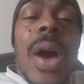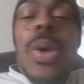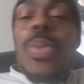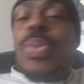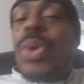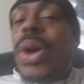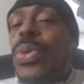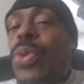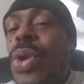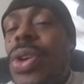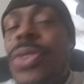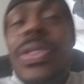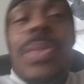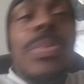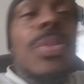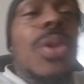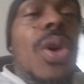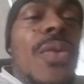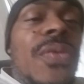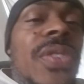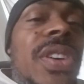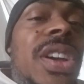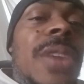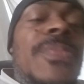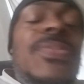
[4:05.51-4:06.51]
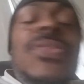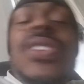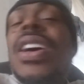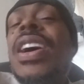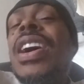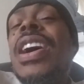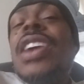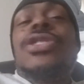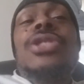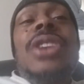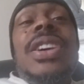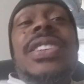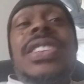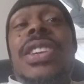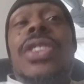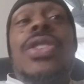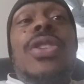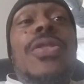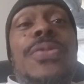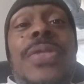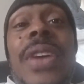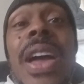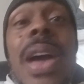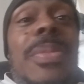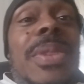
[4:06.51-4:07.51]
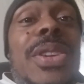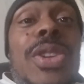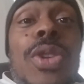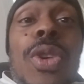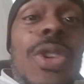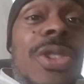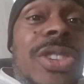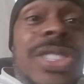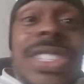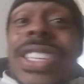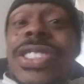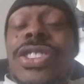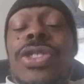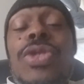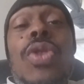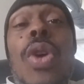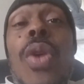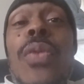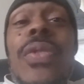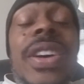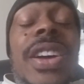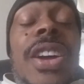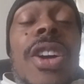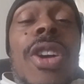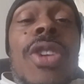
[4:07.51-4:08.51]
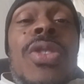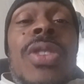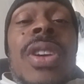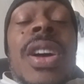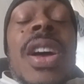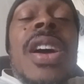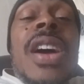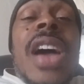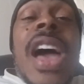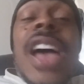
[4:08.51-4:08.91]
I would bring one female over here and try to get her family or her sister over here,